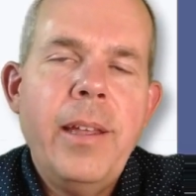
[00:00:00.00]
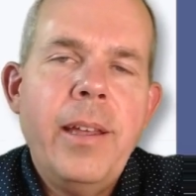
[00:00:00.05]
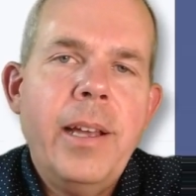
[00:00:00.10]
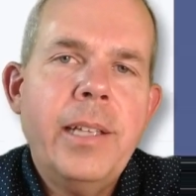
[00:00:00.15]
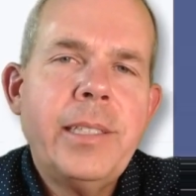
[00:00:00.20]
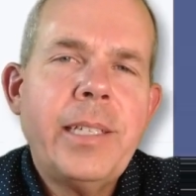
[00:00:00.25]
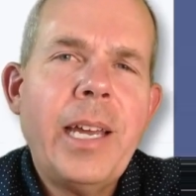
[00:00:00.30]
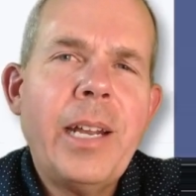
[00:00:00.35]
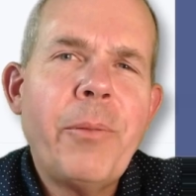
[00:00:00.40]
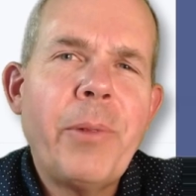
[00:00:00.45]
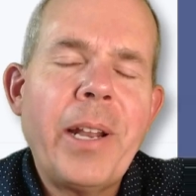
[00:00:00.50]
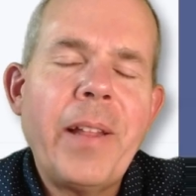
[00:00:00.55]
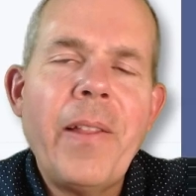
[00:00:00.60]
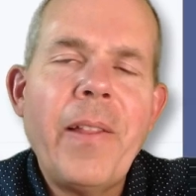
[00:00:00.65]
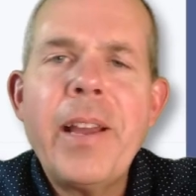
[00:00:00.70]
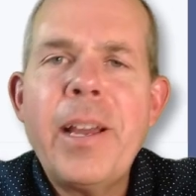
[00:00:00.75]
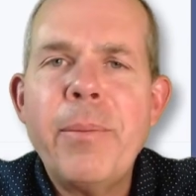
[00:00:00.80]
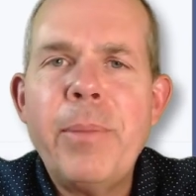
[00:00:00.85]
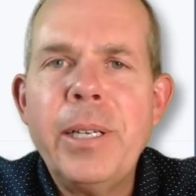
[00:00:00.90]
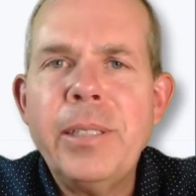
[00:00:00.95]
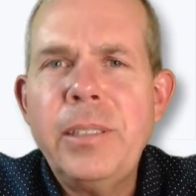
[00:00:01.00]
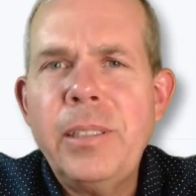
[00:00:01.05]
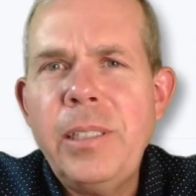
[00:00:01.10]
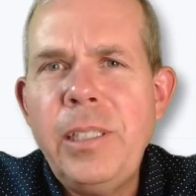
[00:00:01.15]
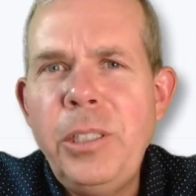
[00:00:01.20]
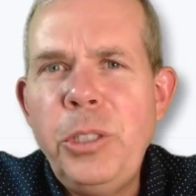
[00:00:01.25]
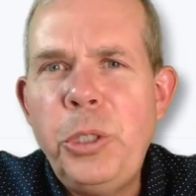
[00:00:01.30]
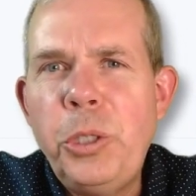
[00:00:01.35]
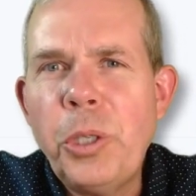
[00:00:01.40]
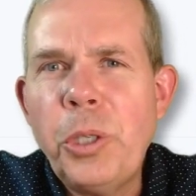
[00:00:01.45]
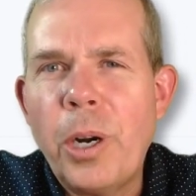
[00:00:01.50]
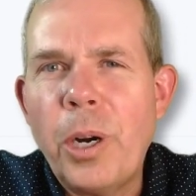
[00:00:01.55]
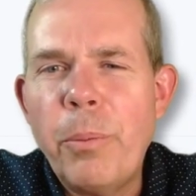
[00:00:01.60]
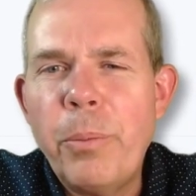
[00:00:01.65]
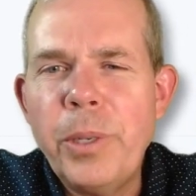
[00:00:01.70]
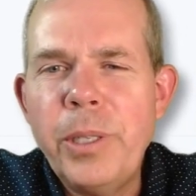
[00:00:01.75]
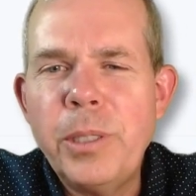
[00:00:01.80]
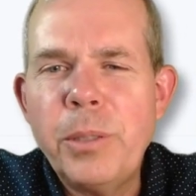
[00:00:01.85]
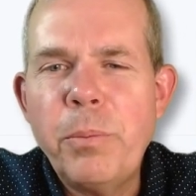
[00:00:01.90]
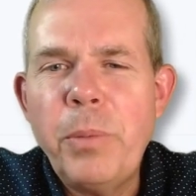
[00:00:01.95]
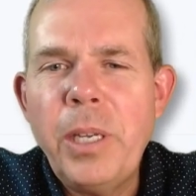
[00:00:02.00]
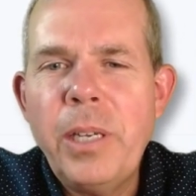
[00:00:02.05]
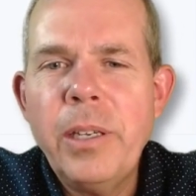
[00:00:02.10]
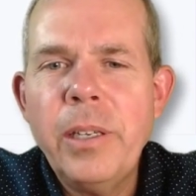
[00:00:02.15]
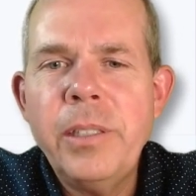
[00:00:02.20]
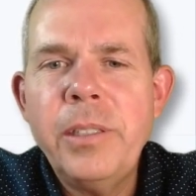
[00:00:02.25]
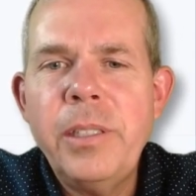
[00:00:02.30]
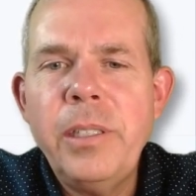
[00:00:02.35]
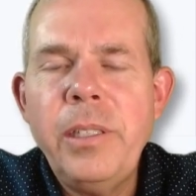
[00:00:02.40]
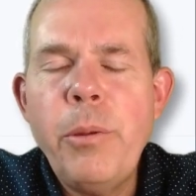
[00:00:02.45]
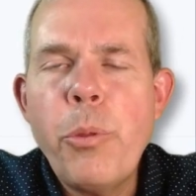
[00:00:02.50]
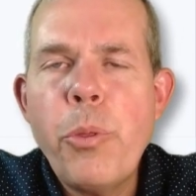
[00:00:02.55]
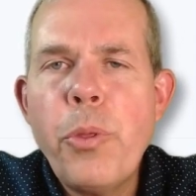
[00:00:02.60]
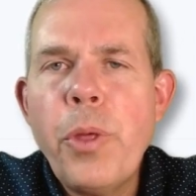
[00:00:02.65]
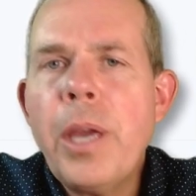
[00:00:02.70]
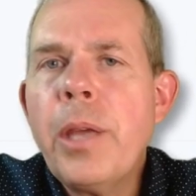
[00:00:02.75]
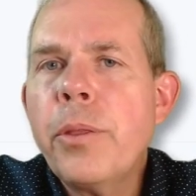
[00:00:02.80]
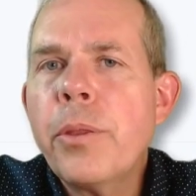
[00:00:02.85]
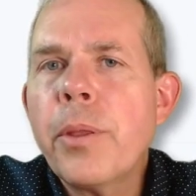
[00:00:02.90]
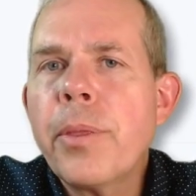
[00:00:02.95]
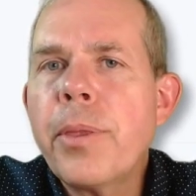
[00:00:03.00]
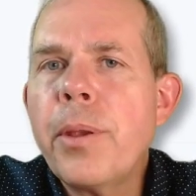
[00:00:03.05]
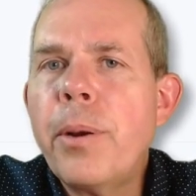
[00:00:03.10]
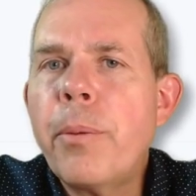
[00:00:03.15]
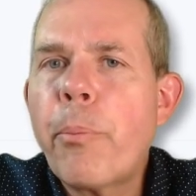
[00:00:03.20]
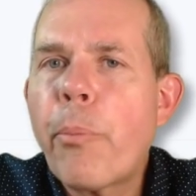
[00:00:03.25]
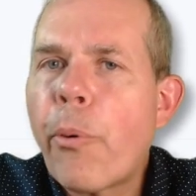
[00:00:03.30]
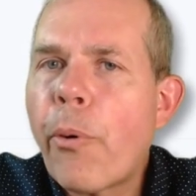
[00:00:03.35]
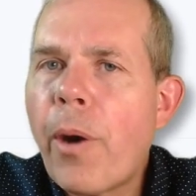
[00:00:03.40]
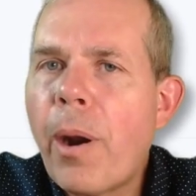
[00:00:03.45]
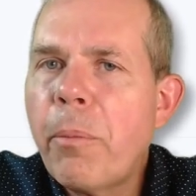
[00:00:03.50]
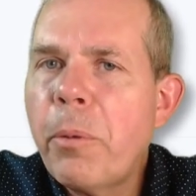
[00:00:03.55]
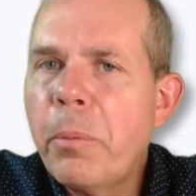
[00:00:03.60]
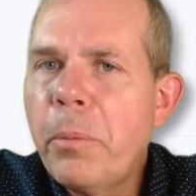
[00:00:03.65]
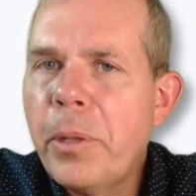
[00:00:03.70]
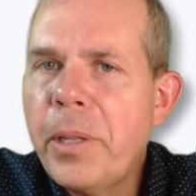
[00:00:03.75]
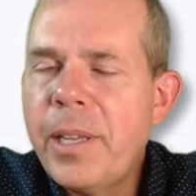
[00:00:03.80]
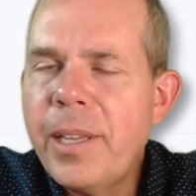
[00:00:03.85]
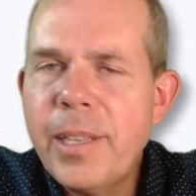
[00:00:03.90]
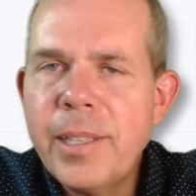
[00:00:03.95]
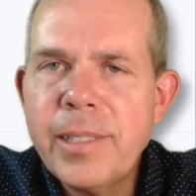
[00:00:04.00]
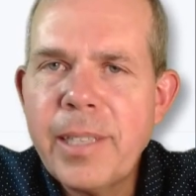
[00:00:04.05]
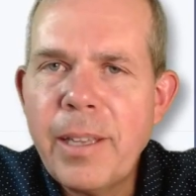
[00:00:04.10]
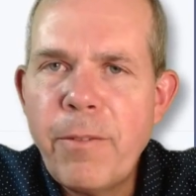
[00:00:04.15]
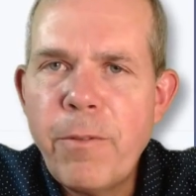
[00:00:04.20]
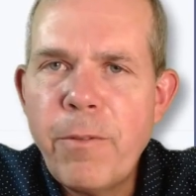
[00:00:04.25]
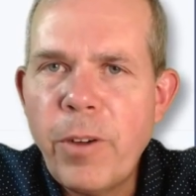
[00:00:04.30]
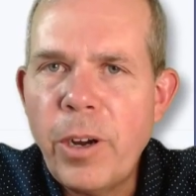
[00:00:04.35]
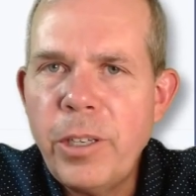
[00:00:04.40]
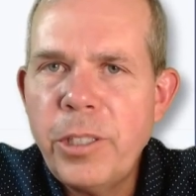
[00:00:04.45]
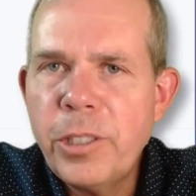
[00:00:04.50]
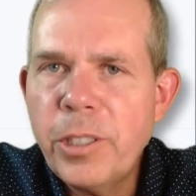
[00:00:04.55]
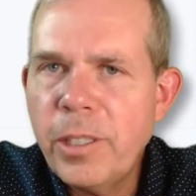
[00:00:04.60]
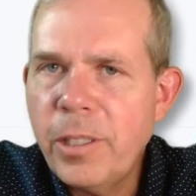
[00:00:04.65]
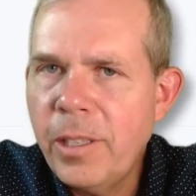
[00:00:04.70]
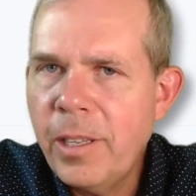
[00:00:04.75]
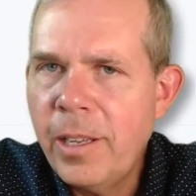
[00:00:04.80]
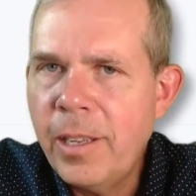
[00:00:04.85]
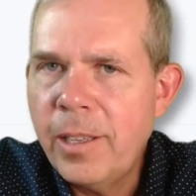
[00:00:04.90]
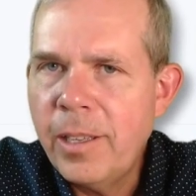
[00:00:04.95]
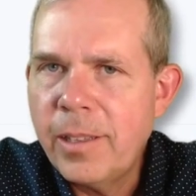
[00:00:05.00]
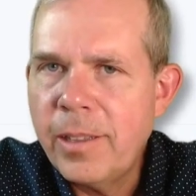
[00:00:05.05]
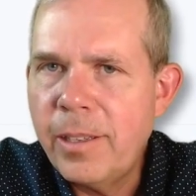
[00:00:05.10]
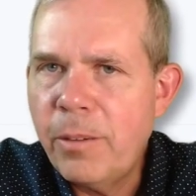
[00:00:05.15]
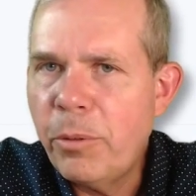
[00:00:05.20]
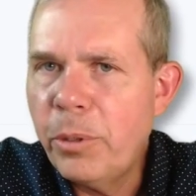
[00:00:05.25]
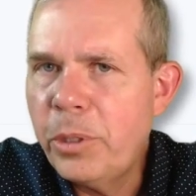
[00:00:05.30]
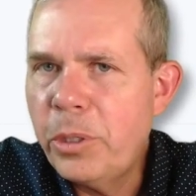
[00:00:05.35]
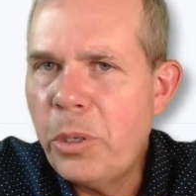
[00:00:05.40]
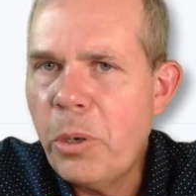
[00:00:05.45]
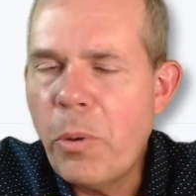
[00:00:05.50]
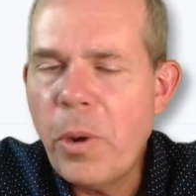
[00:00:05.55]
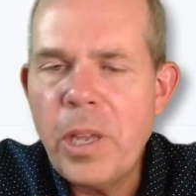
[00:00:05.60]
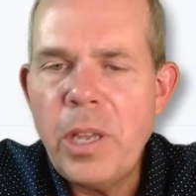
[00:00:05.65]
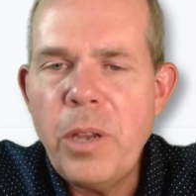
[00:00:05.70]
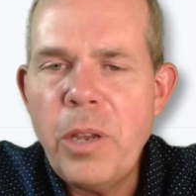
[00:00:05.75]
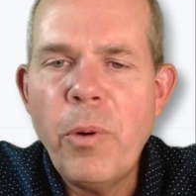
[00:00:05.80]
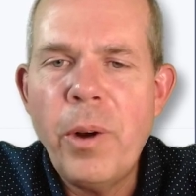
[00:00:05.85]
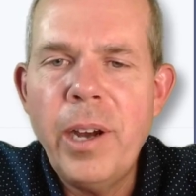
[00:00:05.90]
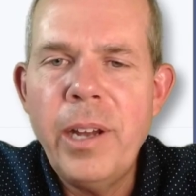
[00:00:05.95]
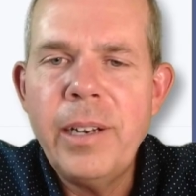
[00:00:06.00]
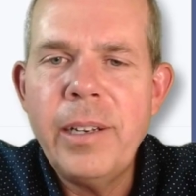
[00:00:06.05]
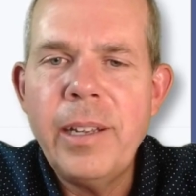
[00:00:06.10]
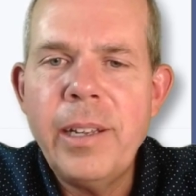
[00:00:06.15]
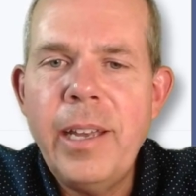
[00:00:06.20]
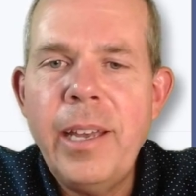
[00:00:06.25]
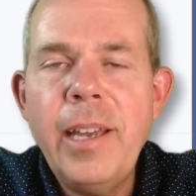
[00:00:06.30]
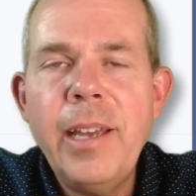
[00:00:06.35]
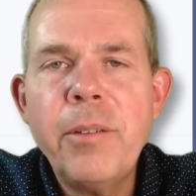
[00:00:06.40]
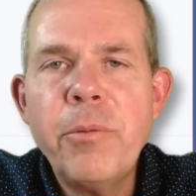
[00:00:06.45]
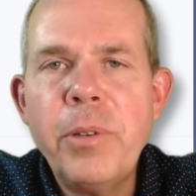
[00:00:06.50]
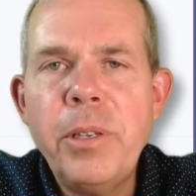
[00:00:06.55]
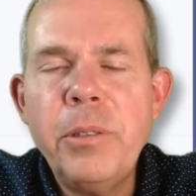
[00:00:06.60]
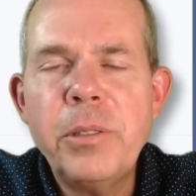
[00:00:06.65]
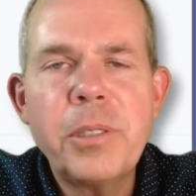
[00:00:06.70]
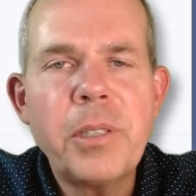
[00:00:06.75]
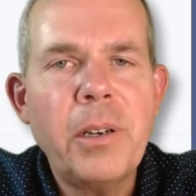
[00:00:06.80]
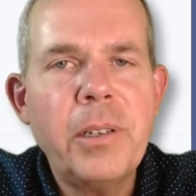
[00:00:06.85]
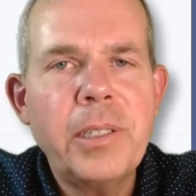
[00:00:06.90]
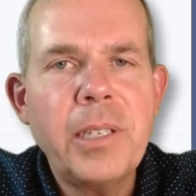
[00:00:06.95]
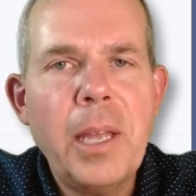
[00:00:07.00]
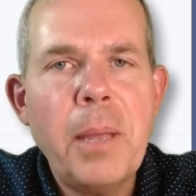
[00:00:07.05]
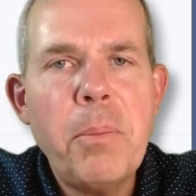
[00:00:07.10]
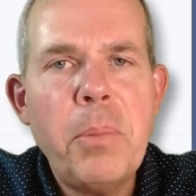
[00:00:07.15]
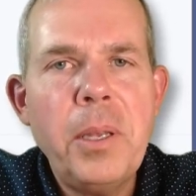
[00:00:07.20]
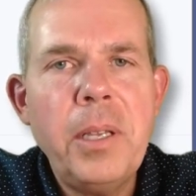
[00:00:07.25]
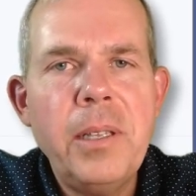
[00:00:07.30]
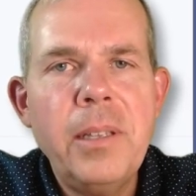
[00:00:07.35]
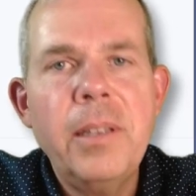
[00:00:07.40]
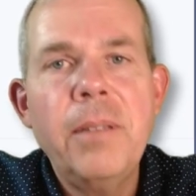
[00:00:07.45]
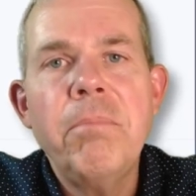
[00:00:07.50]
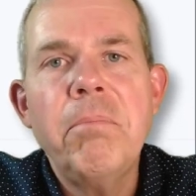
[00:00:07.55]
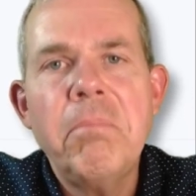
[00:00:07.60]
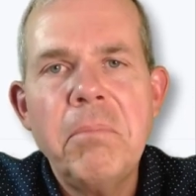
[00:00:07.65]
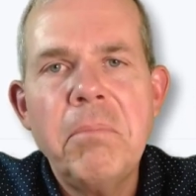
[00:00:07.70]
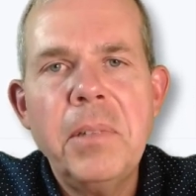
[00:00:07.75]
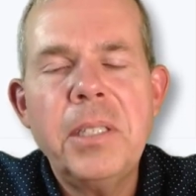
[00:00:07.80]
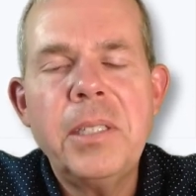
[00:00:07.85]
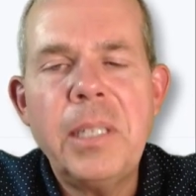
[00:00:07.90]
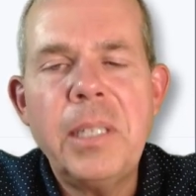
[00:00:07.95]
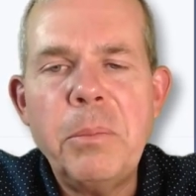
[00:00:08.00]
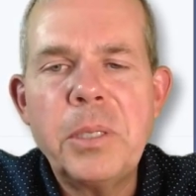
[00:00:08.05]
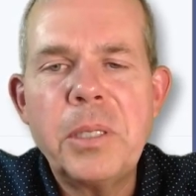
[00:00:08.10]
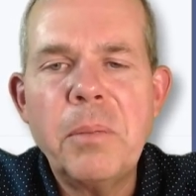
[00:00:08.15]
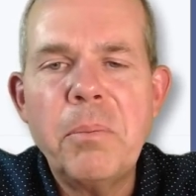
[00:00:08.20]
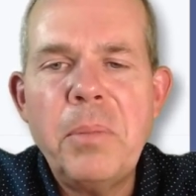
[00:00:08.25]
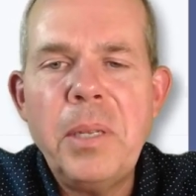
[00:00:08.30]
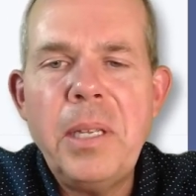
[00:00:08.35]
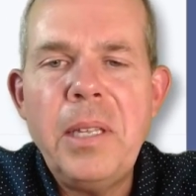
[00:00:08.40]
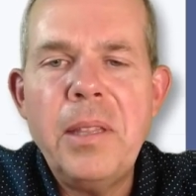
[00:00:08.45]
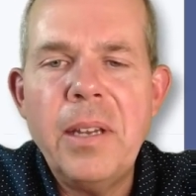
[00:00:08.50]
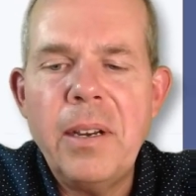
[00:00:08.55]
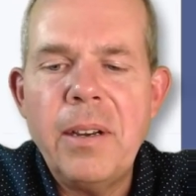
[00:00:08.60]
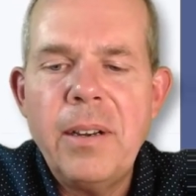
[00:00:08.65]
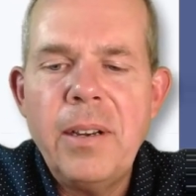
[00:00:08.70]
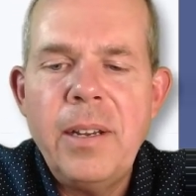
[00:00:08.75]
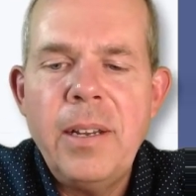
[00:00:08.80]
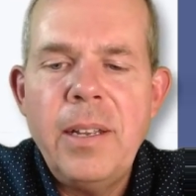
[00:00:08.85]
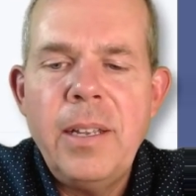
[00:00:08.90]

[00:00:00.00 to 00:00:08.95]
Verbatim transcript: That's kind of what I like about C# is because you think that there probably is a function that will do what you want, and when you start typing, it seems to be there.